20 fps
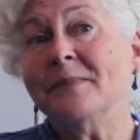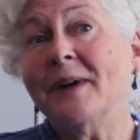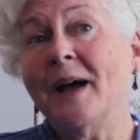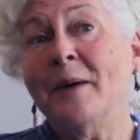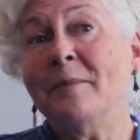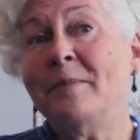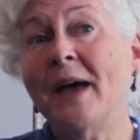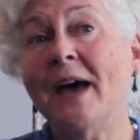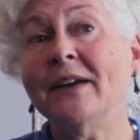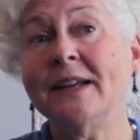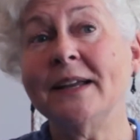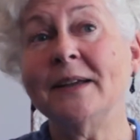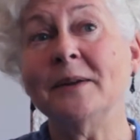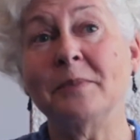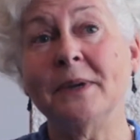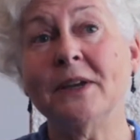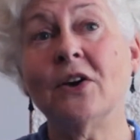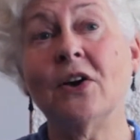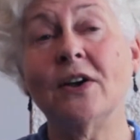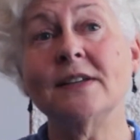about it,
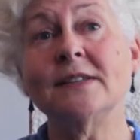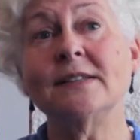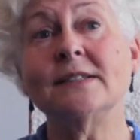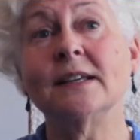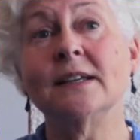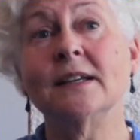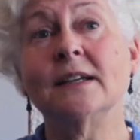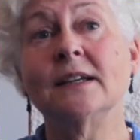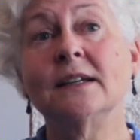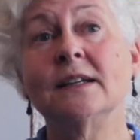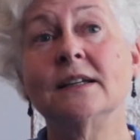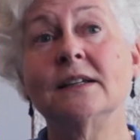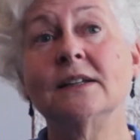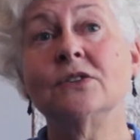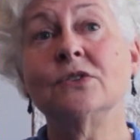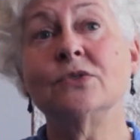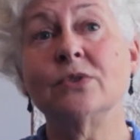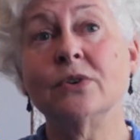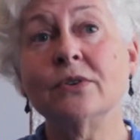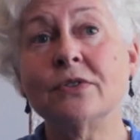because
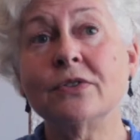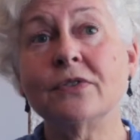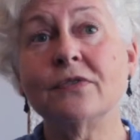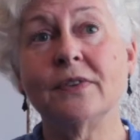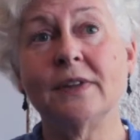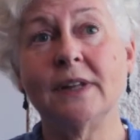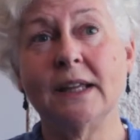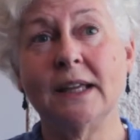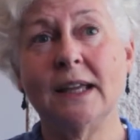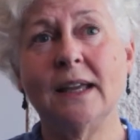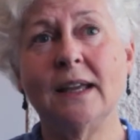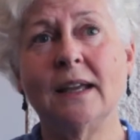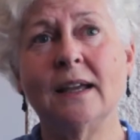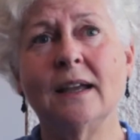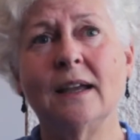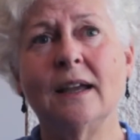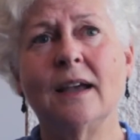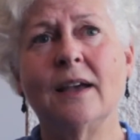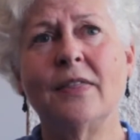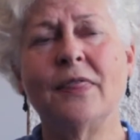truthfully,
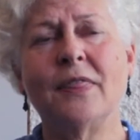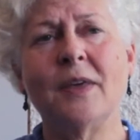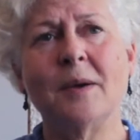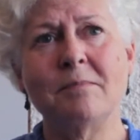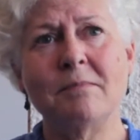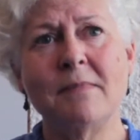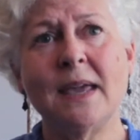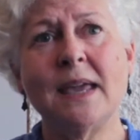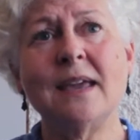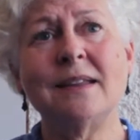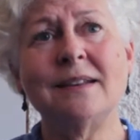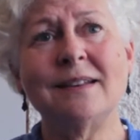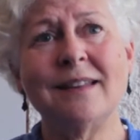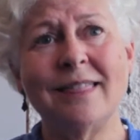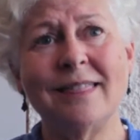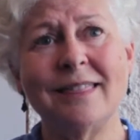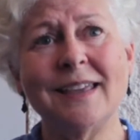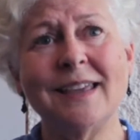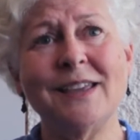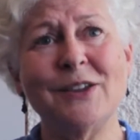the main
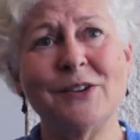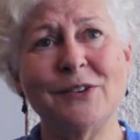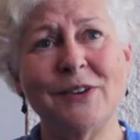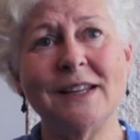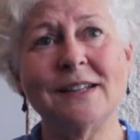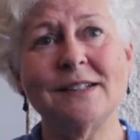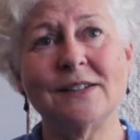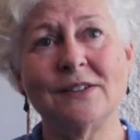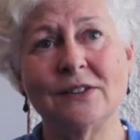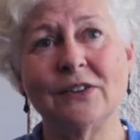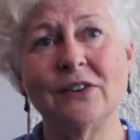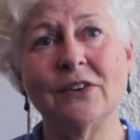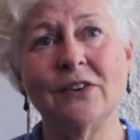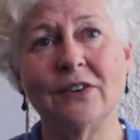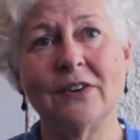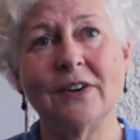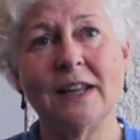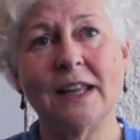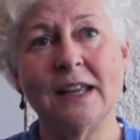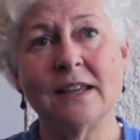thing you need to
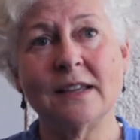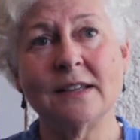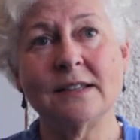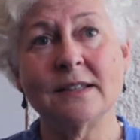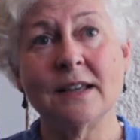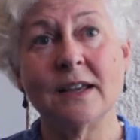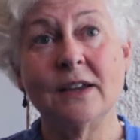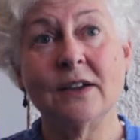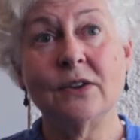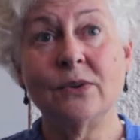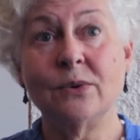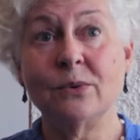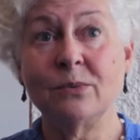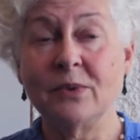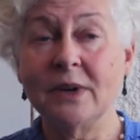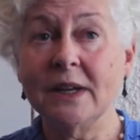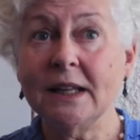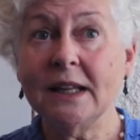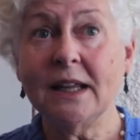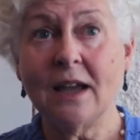learn is you
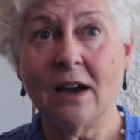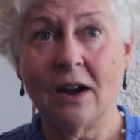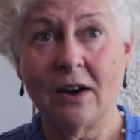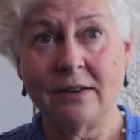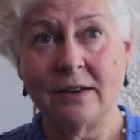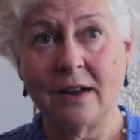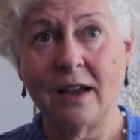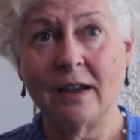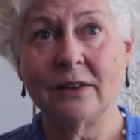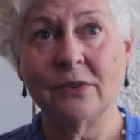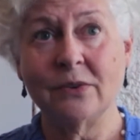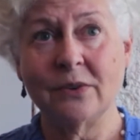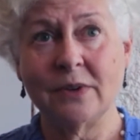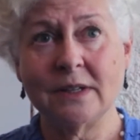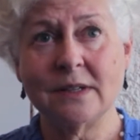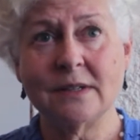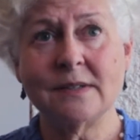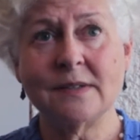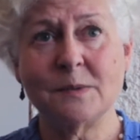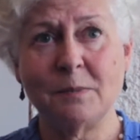really are not
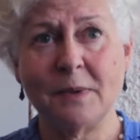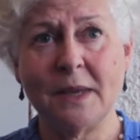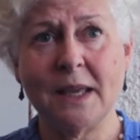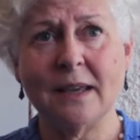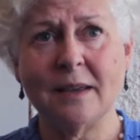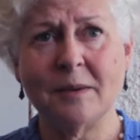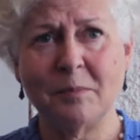going to speak,